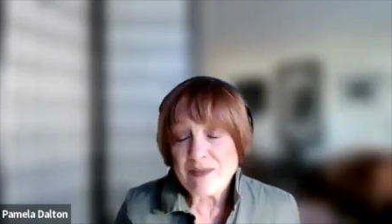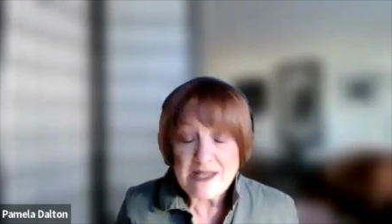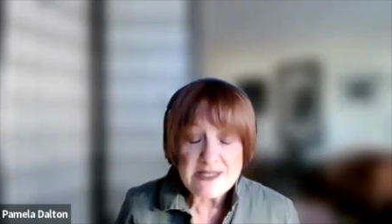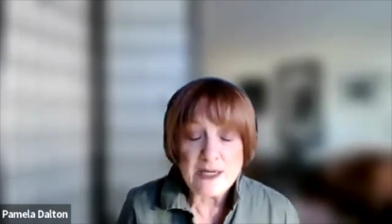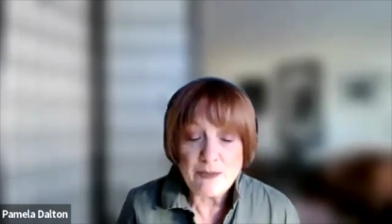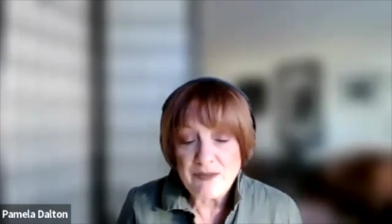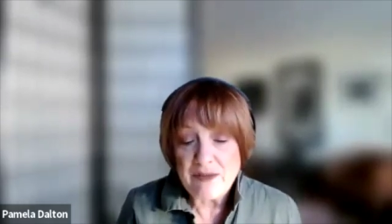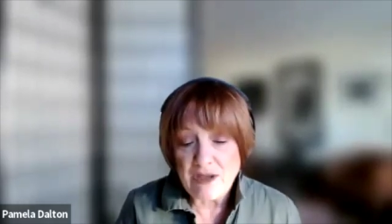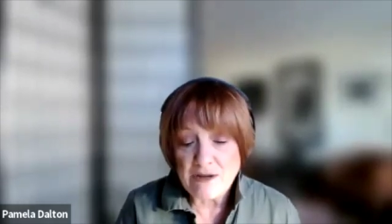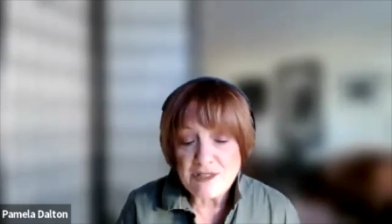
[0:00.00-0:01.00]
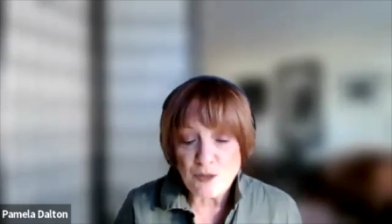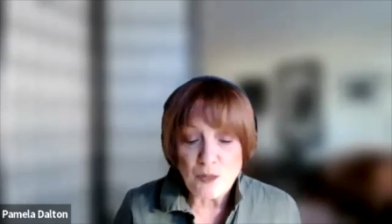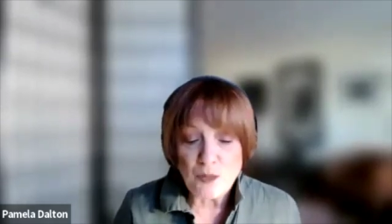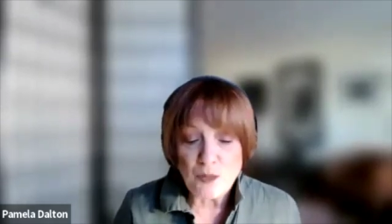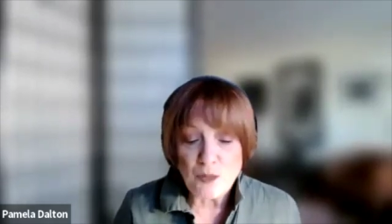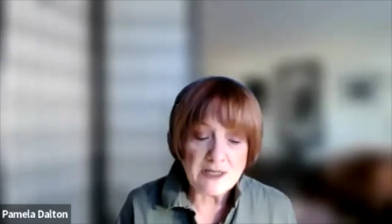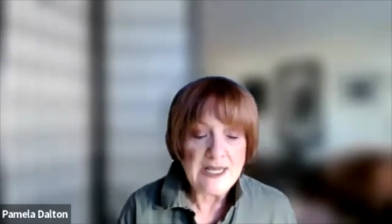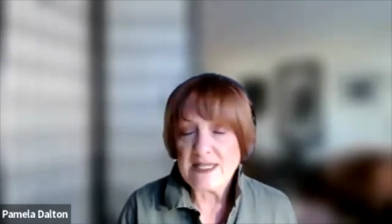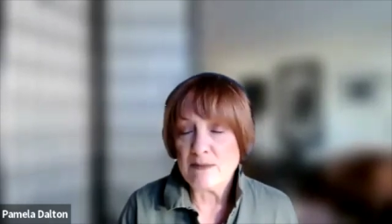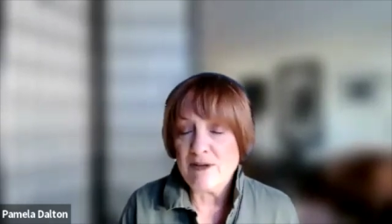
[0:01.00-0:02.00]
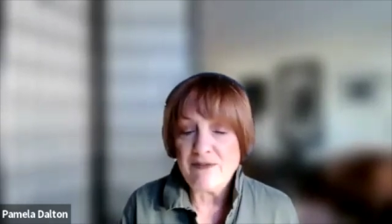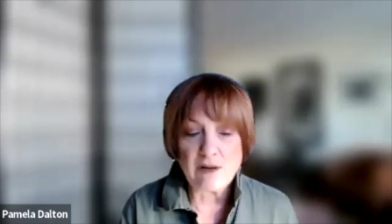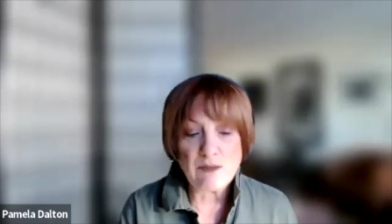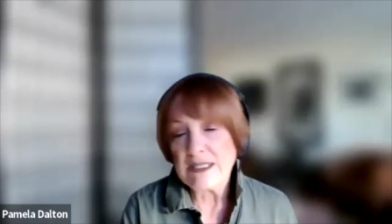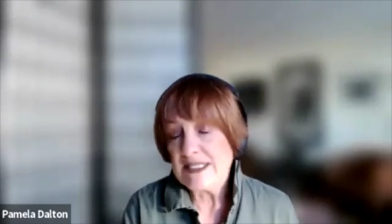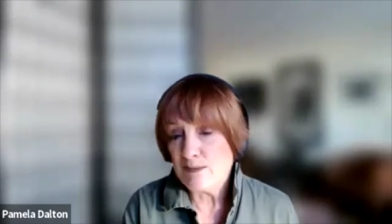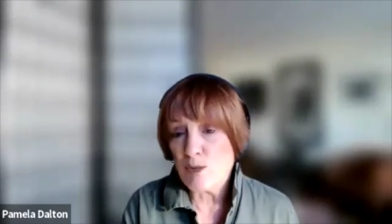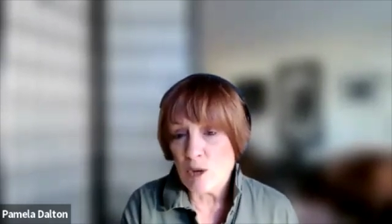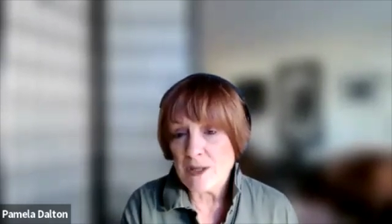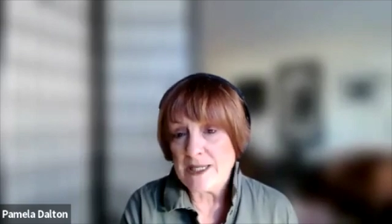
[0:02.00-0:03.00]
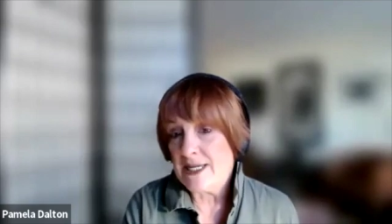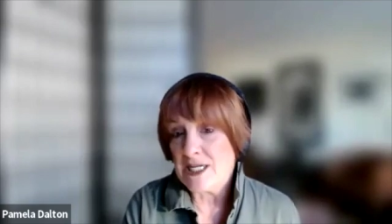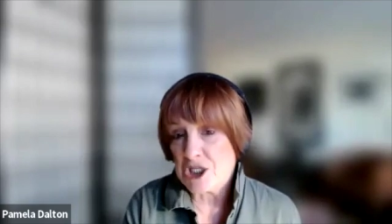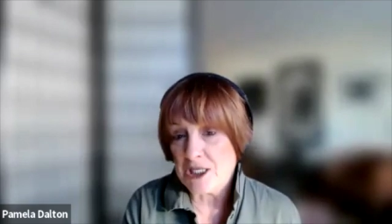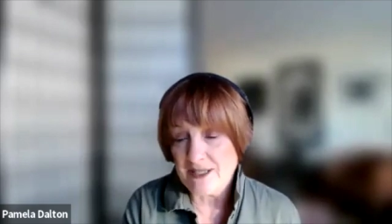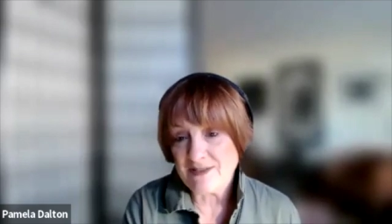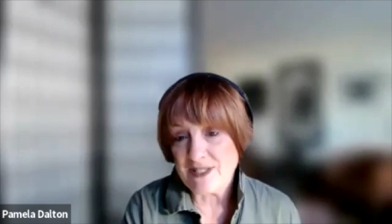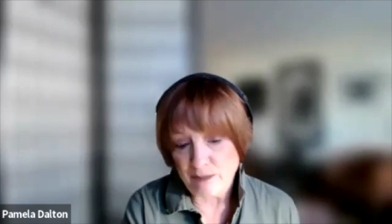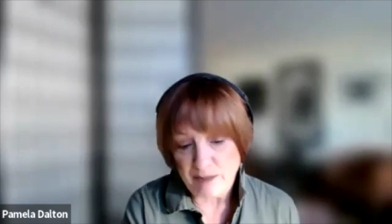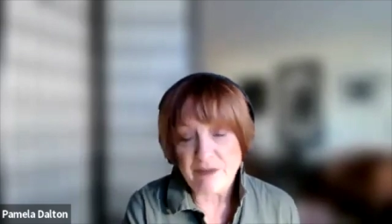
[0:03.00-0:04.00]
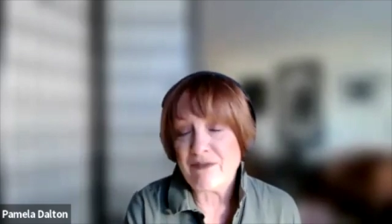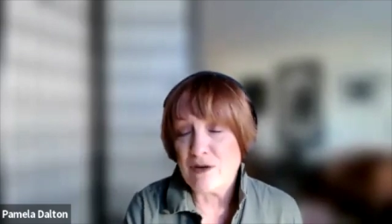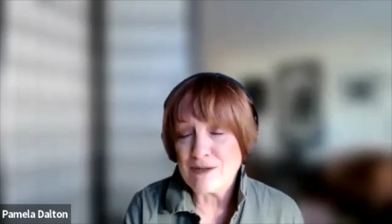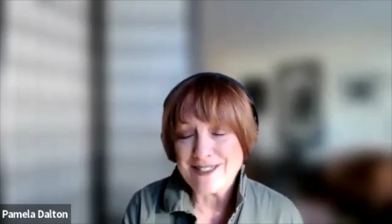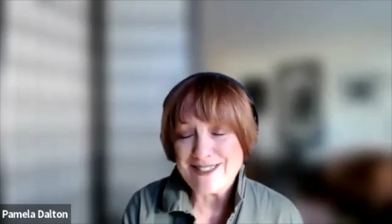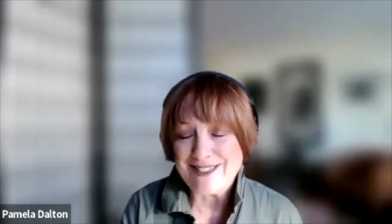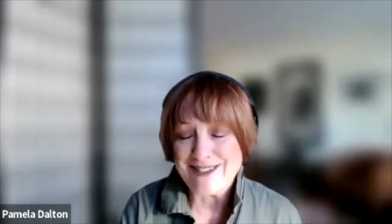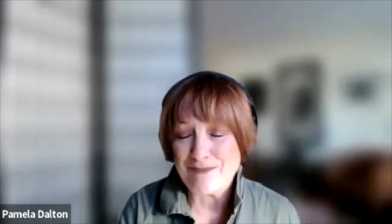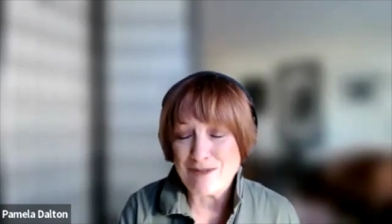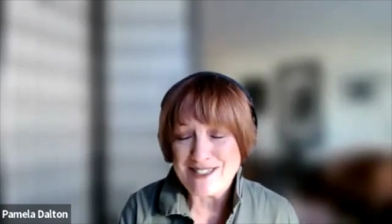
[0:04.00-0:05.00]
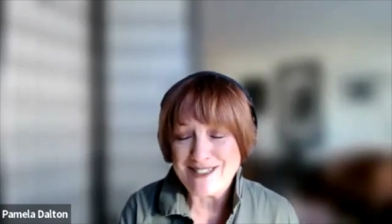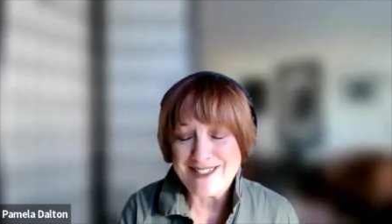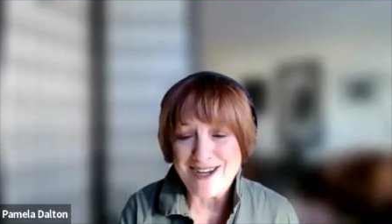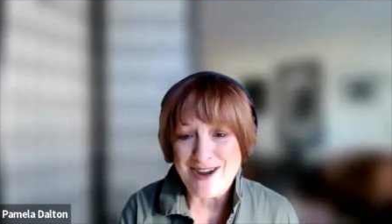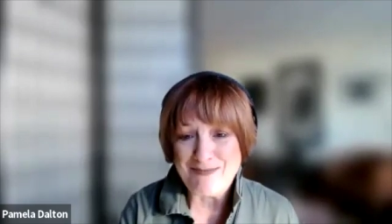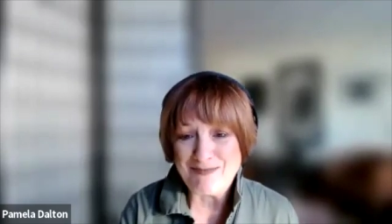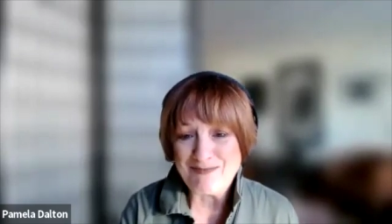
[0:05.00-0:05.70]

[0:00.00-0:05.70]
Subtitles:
So those are where some of our most important initiatives are being focused at the present time.